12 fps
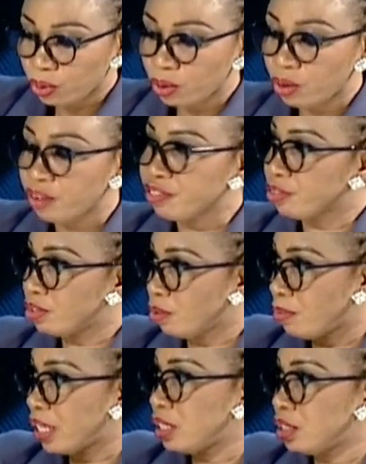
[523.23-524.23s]
of the
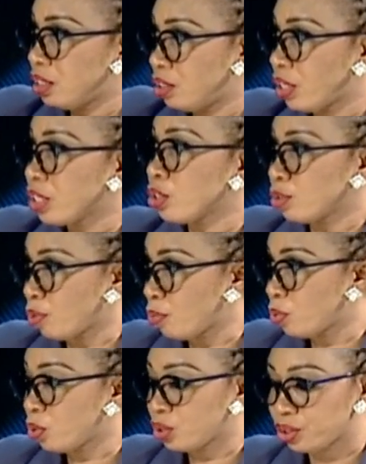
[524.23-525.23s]
managing director's
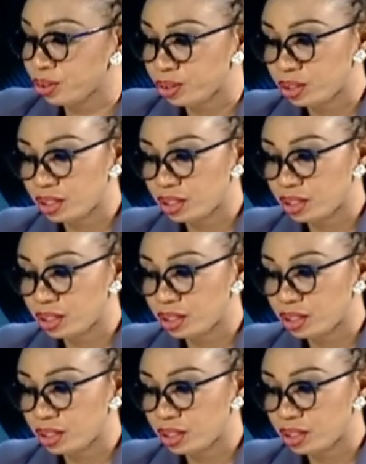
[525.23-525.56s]
proposal,